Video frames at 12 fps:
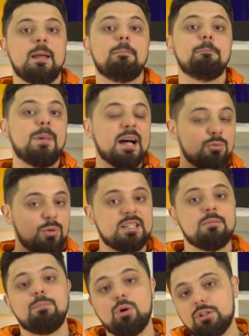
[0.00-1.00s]
but with
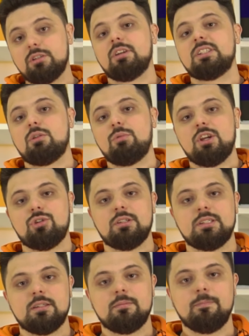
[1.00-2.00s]
important
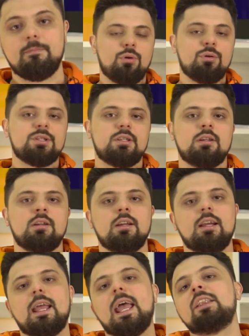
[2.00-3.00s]
reservations. First,
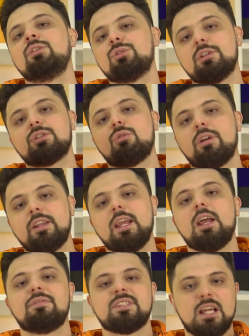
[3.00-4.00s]
end users already
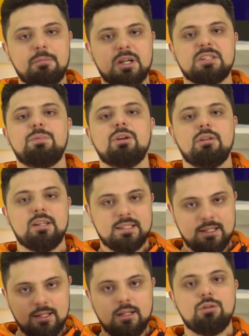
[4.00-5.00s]
have some experience
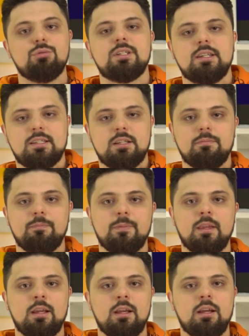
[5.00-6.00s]
in the new system.
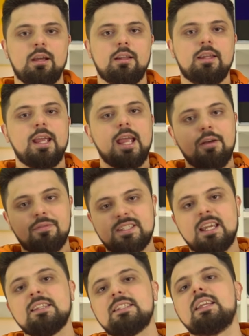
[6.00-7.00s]
They have
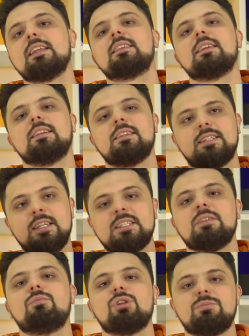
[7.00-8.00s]
sensed that
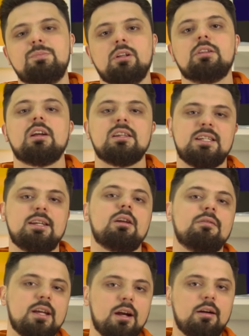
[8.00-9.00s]
system was built considering
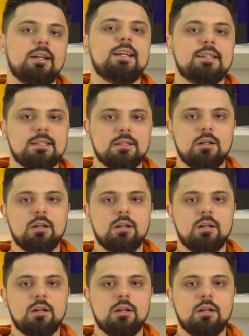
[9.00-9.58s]
their needs.